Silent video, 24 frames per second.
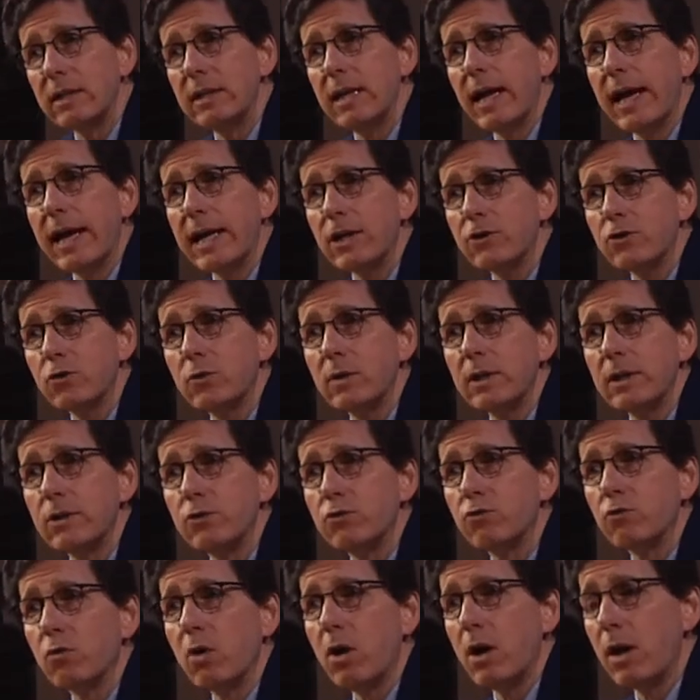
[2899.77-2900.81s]
naturally
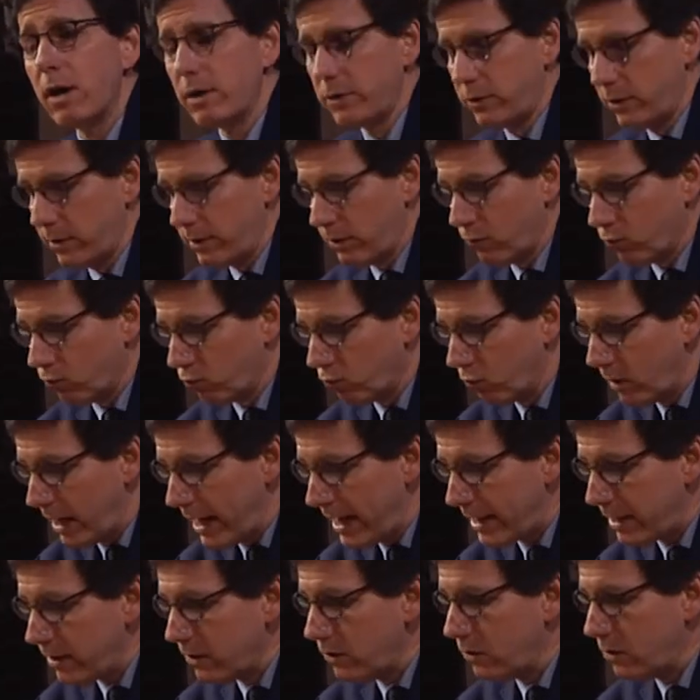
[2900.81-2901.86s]
drawn to the
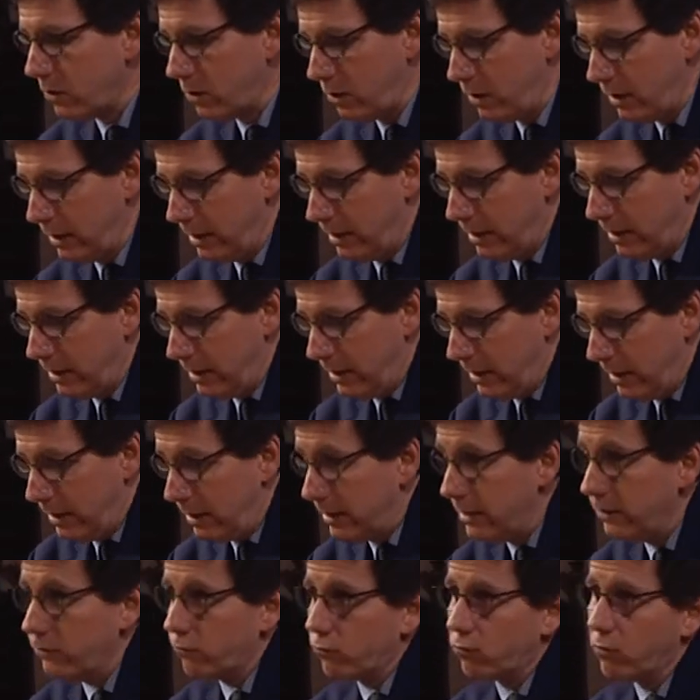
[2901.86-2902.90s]
radical,
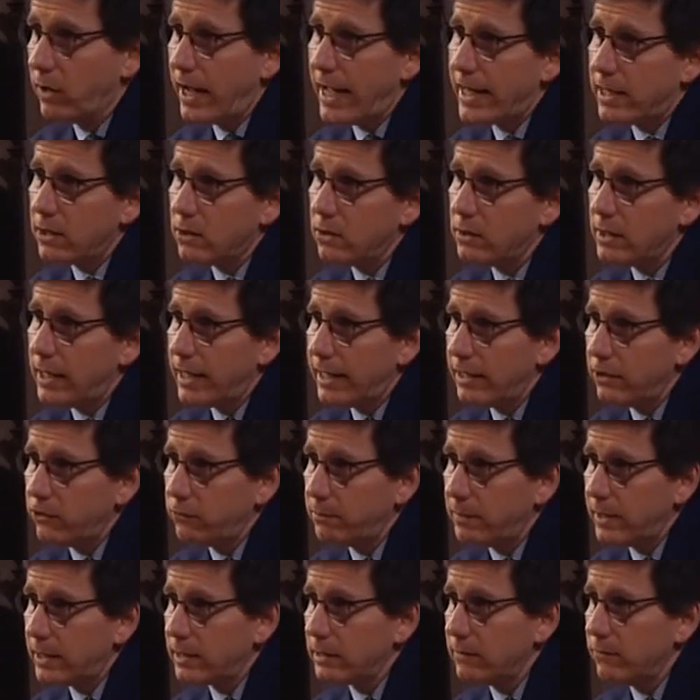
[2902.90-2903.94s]
this radical
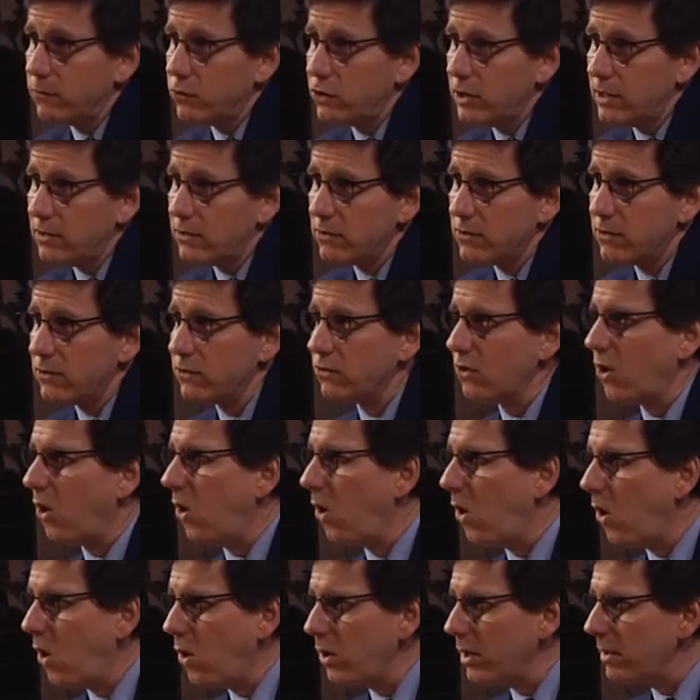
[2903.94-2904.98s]
aspect of Jesus'
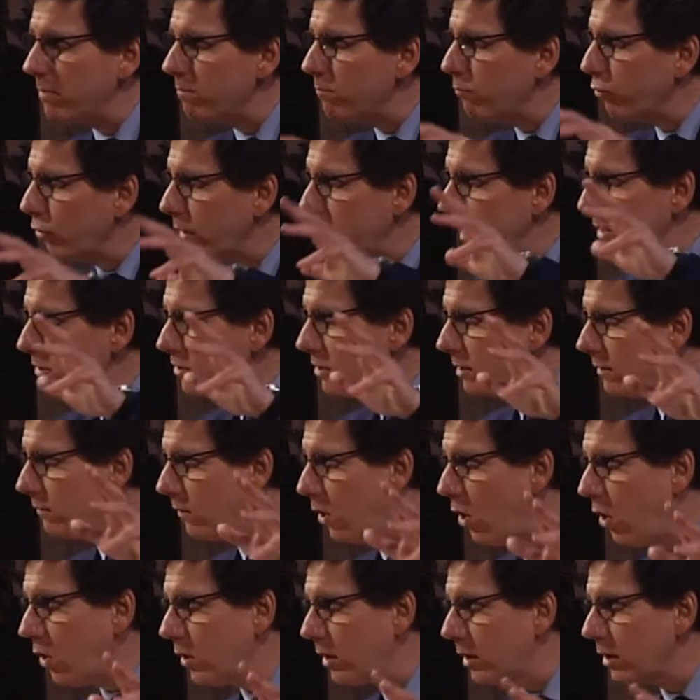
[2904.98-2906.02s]
all embracive,
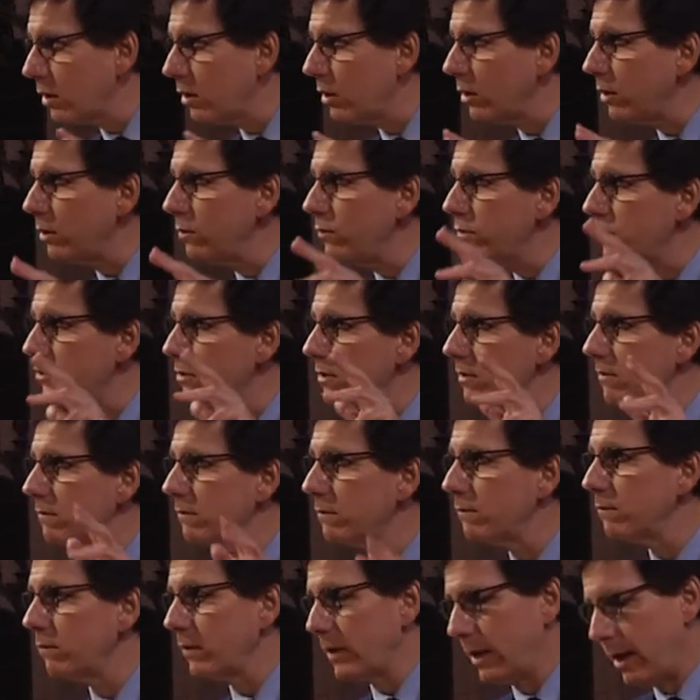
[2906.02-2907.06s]
all
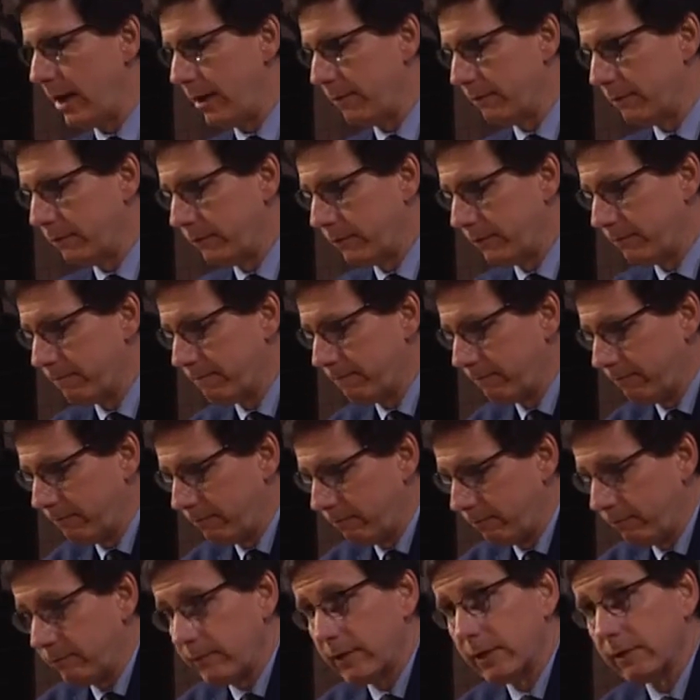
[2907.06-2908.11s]
inclusive love.
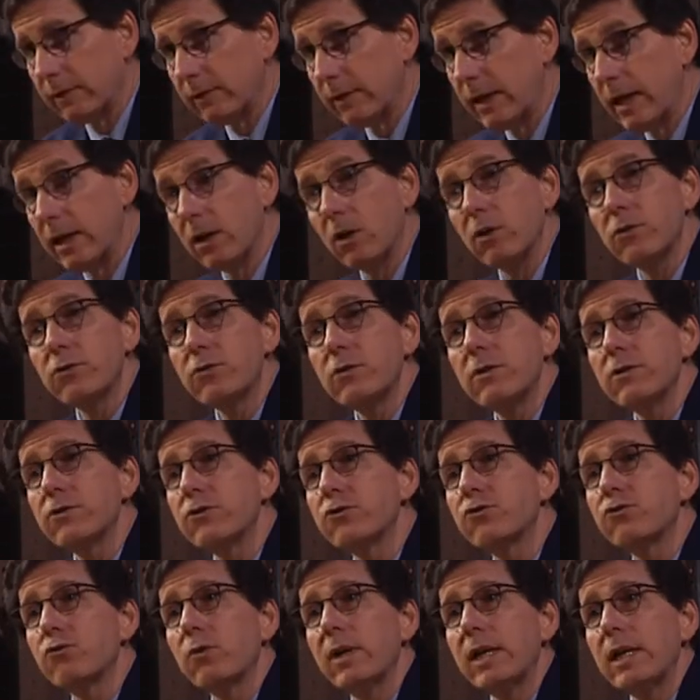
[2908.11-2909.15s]
And also the
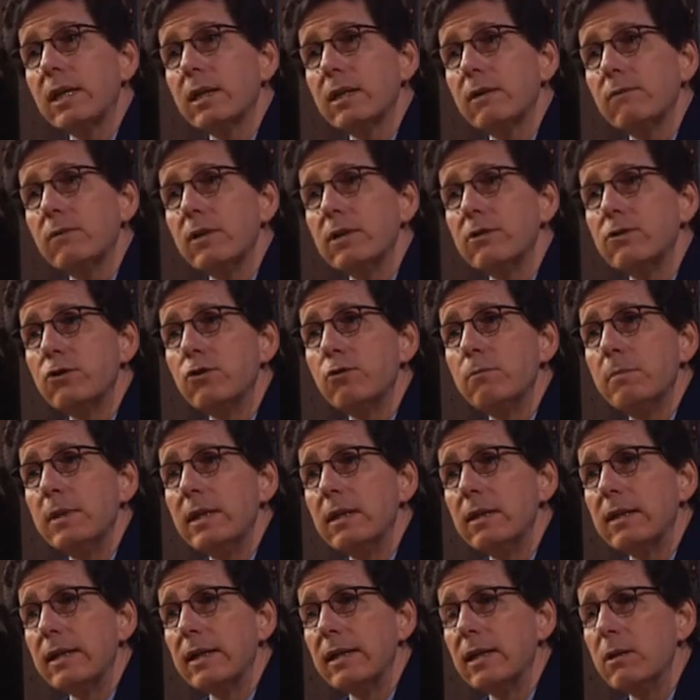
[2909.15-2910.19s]
strength of his
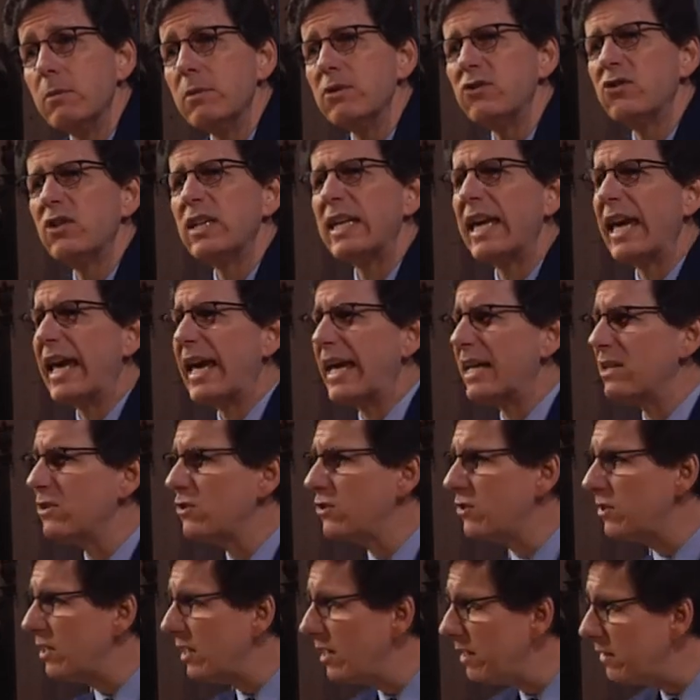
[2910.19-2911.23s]
humility. It was the
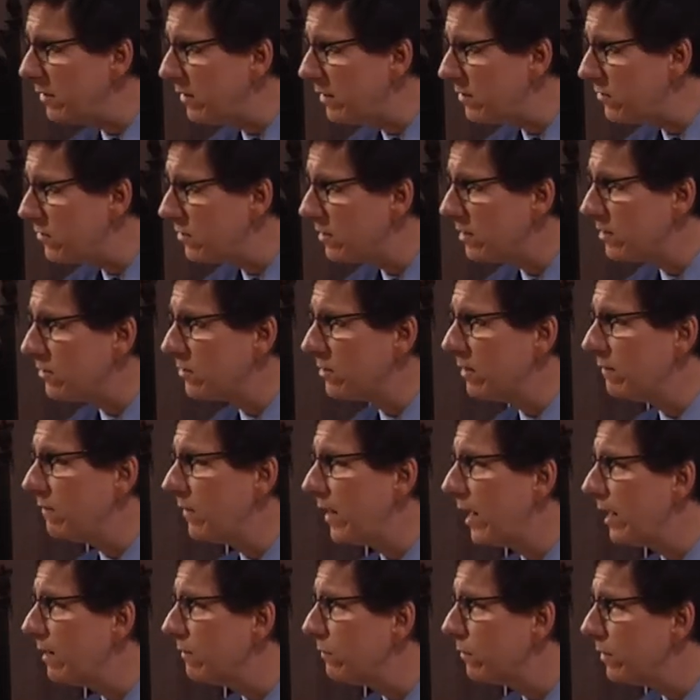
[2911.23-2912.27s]
antithesis
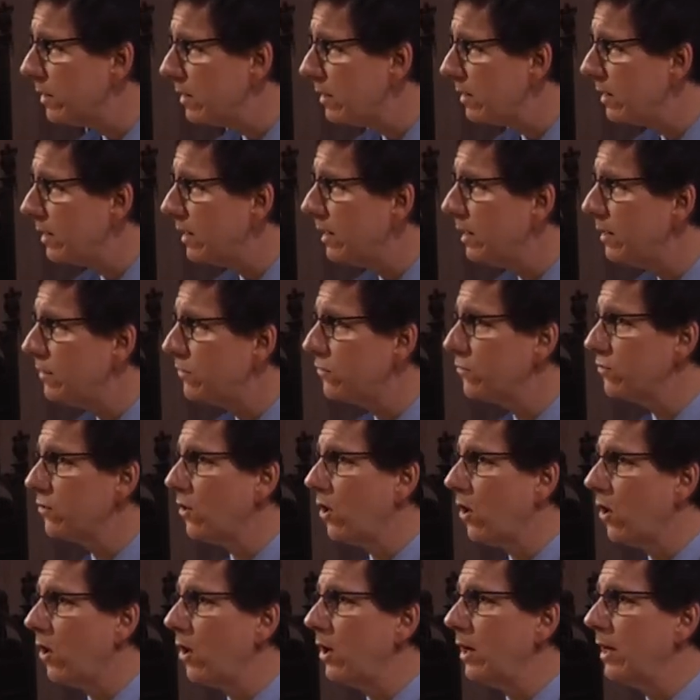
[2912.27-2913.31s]
of everything he
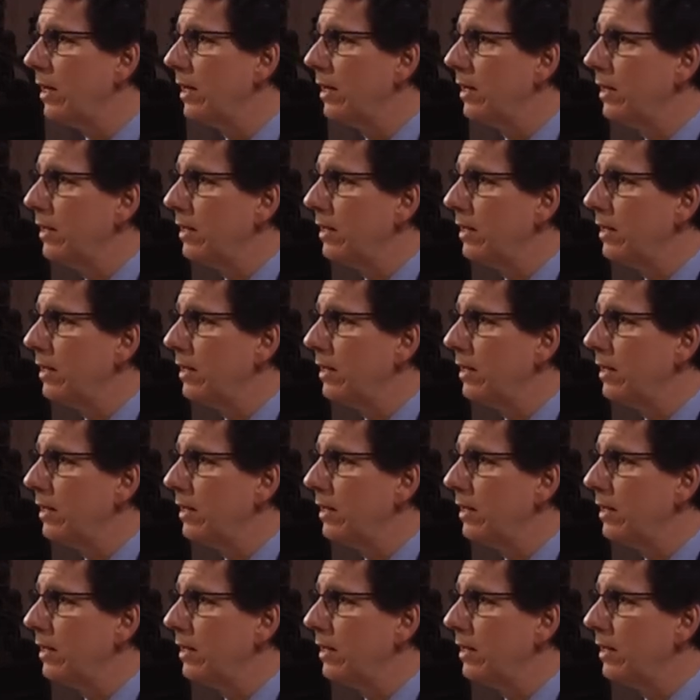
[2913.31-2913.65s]
saw